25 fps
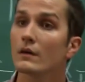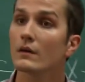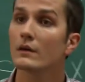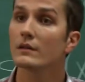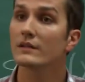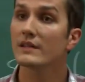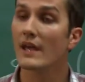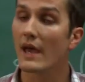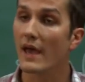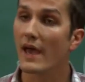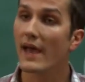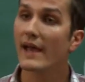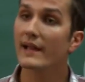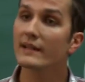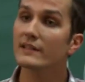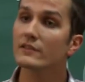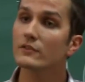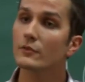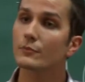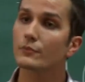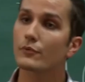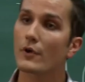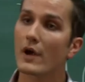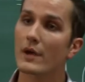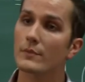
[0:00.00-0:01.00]
Yeah, L is
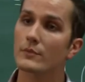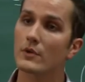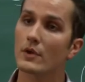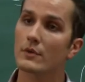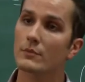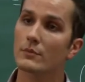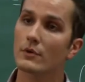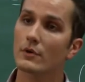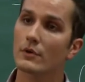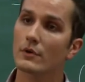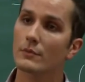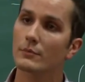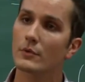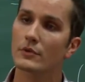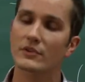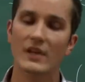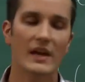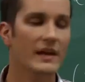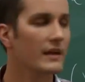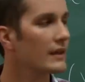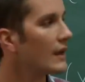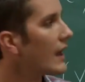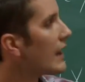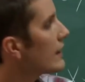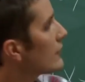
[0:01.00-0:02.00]
a prime number, but
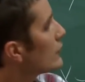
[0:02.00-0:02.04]
I, I